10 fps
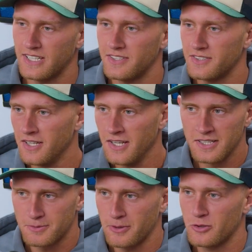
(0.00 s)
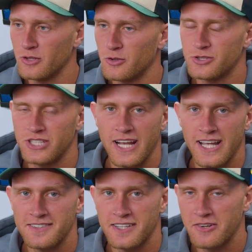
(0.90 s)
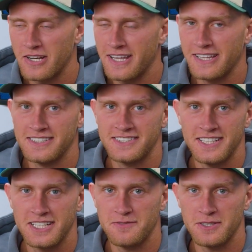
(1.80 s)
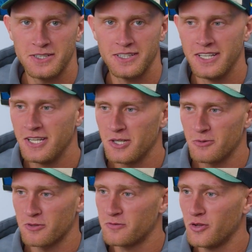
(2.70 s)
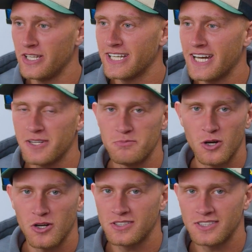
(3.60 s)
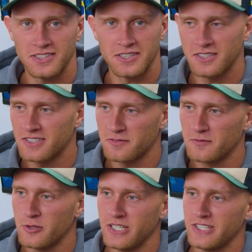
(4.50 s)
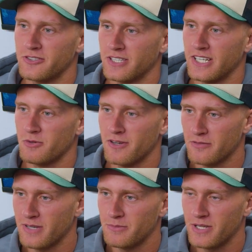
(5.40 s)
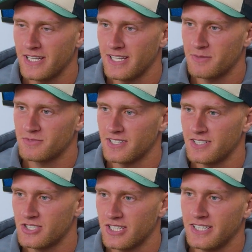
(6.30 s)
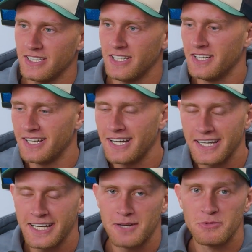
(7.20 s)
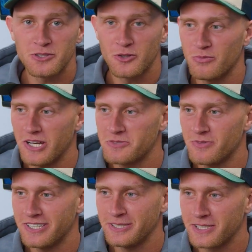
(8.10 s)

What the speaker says: and it's probably a good little shout out to anyone out there listening. If you want a fully catered box at the footy, cricket, wherever it may be at the MCG, hit up McDonald Management and he'll